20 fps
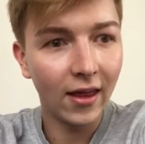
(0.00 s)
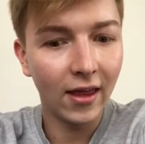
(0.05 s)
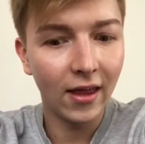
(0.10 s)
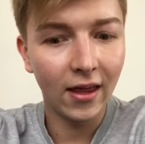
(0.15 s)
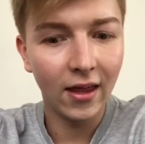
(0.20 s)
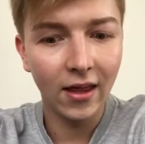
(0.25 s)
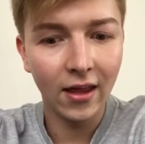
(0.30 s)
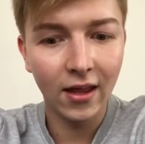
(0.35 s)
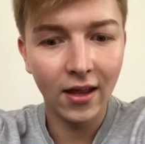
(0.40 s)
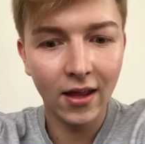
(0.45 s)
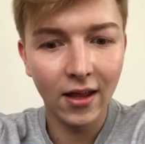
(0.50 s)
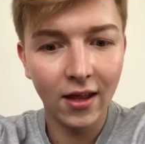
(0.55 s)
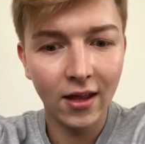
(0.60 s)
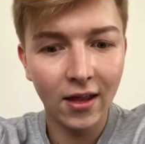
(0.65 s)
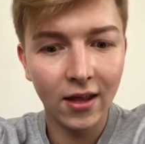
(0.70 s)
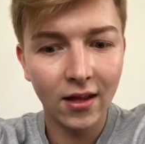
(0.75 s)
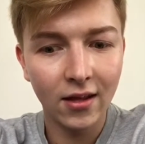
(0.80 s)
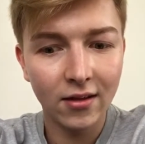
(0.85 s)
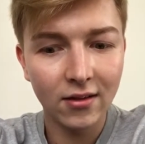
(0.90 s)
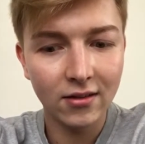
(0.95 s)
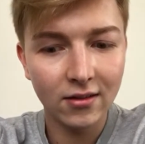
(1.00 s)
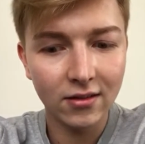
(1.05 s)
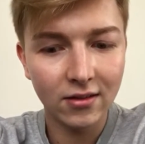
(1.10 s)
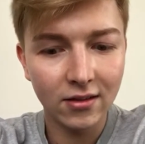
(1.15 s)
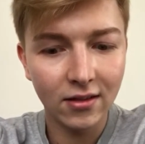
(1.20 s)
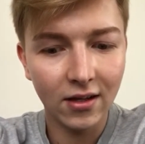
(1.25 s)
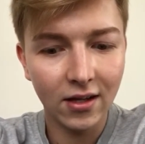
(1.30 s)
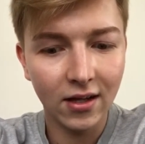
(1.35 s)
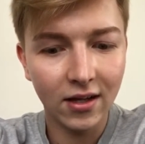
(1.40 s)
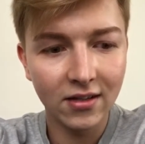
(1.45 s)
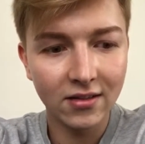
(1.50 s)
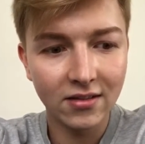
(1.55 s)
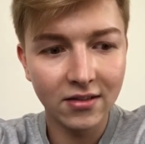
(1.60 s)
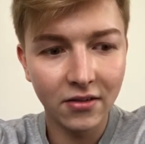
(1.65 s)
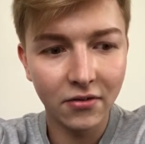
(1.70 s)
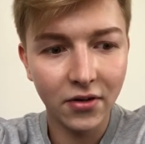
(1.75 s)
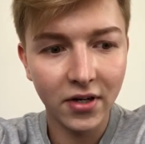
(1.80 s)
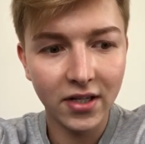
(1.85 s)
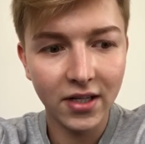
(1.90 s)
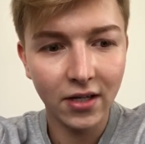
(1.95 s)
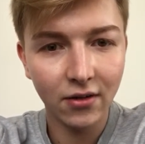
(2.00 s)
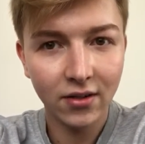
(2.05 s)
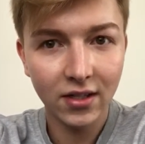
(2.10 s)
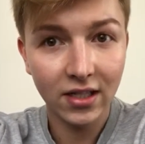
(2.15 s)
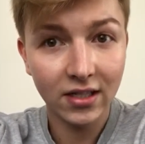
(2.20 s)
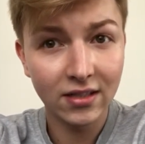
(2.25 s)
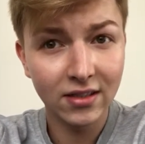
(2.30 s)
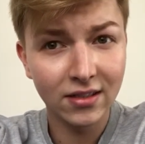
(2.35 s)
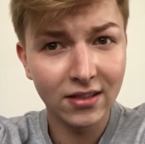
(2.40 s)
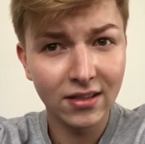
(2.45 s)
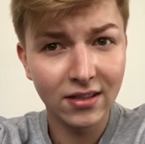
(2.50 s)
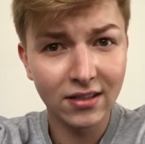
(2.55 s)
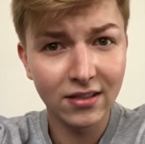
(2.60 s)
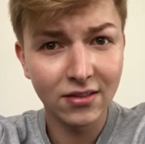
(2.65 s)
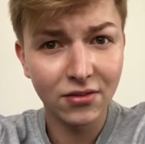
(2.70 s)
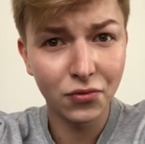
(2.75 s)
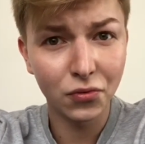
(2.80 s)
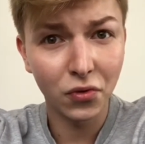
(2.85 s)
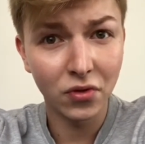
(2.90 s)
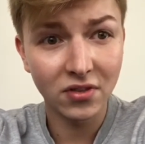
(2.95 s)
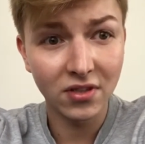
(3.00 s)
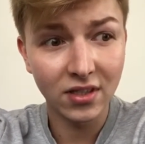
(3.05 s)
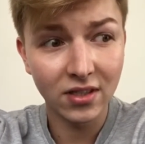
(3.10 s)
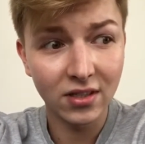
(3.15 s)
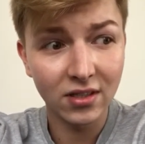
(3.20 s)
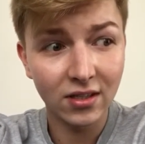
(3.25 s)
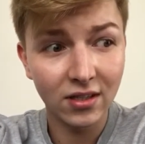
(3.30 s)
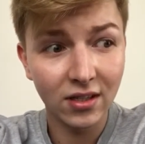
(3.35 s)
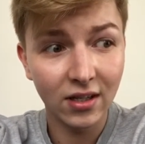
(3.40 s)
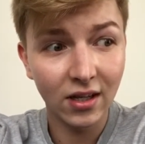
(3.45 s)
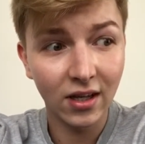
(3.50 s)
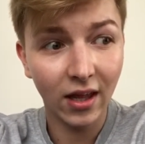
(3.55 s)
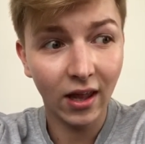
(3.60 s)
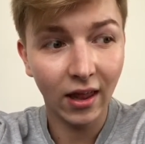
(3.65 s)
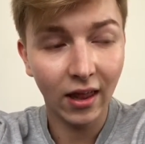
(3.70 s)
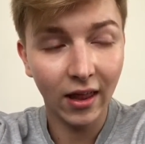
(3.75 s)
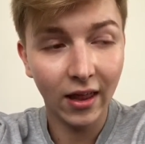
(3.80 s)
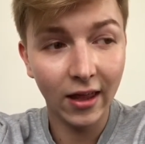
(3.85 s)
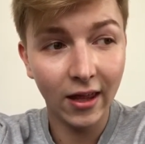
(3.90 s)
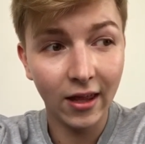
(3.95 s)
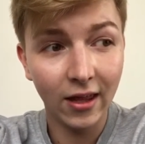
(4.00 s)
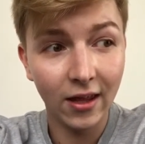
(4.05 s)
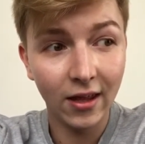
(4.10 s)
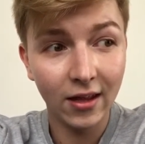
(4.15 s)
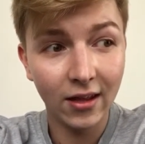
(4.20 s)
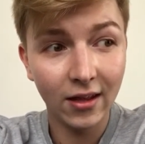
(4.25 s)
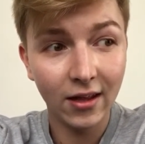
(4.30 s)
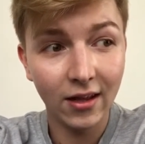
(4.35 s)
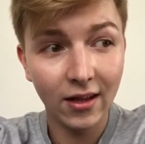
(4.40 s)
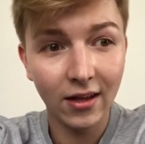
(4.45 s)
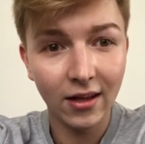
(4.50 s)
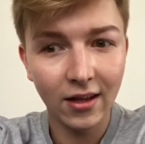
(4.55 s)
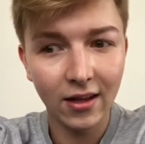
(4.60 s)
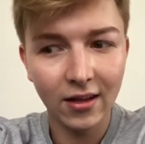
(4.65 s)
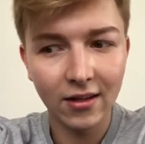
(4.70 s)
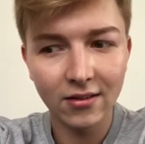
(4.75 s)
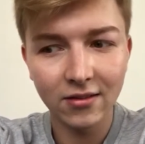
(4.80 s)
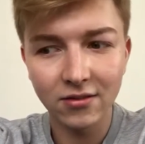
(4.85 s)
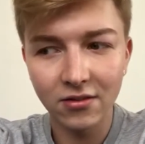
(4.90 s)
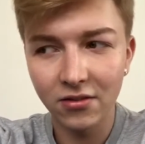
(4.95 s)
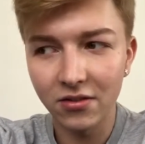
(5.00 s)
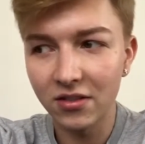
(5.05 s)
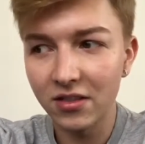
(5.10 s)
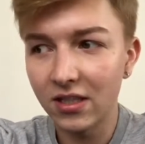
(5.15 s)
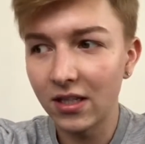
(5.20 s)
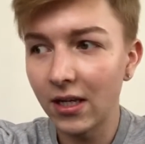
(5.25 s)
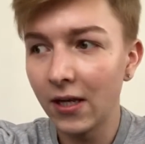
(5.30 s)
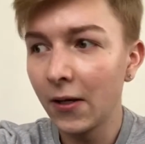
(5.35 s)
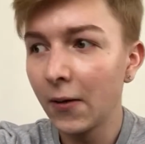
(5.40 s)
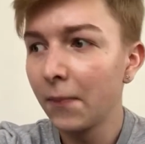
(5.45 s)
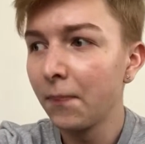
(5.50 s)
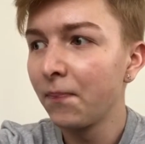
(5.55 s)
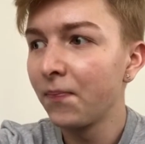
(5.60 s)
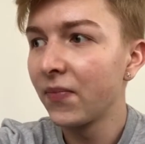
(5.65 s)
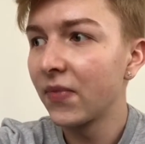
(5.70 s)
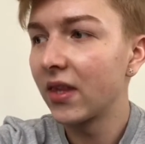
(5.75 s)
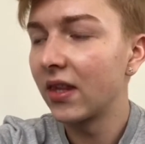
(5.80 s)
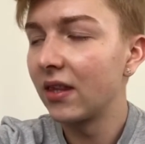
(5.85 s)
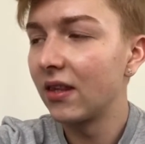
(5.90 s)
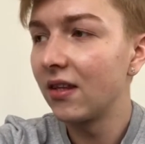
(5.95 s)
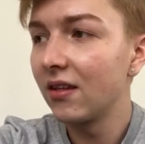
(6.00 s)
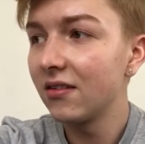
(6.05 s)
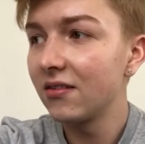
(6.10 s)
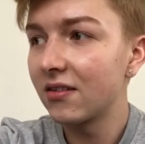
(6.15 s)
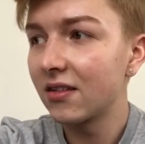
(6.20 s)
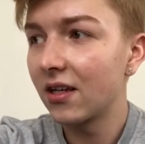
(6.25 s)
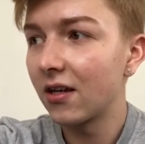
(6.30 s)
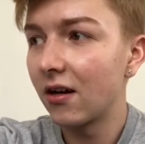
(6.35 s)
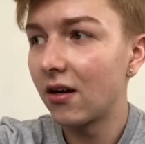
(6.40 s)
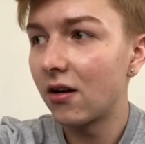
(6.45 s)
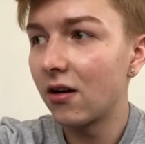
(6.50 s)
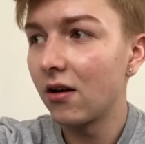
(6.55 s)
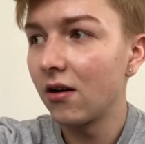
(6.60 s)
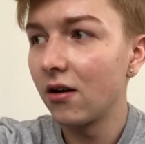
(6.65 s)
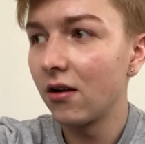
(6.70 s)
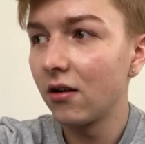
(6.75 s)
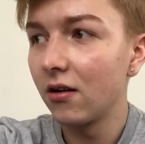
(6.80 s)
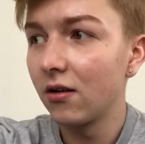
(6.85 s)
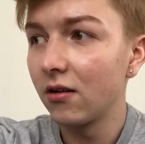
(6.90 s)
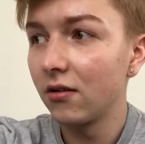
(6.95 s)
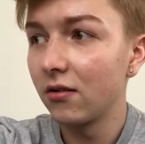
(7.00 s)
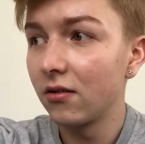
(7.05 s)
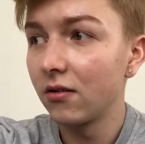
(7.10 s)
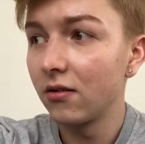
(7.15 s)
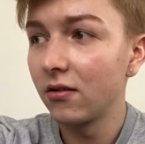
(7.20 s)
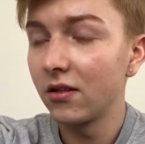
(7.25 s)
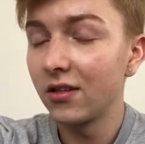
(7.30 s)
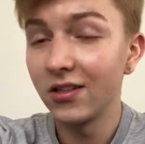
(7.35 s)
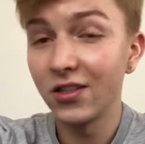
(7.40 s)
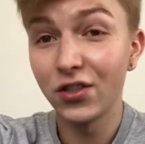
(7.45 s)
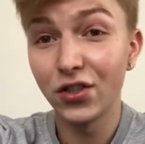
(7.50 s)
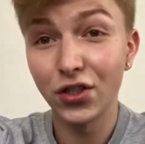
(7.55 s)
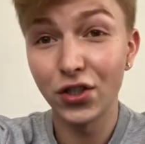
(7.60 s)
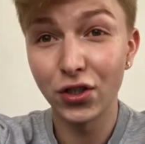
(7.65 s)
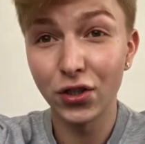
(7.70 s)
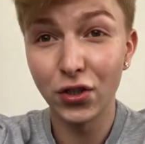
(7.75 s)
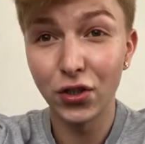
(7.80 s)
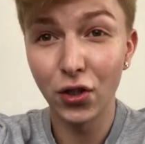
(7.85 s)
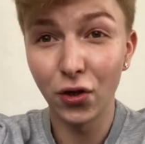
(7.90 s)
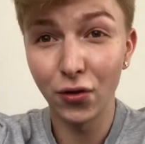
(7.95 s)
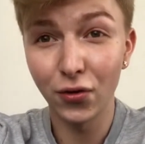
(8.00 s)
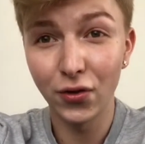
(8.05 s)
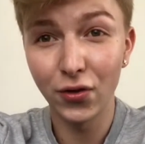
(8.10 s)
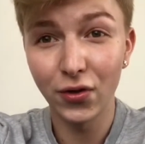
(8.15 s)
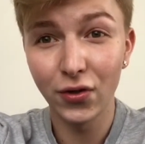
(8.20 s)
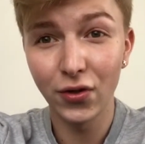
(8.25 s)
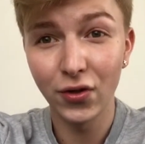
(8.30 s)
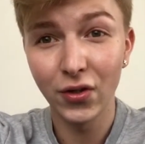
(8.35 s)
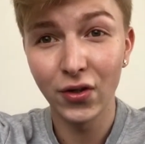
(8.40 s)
And I see right now that this wasn't. And seriously, this girl, she don't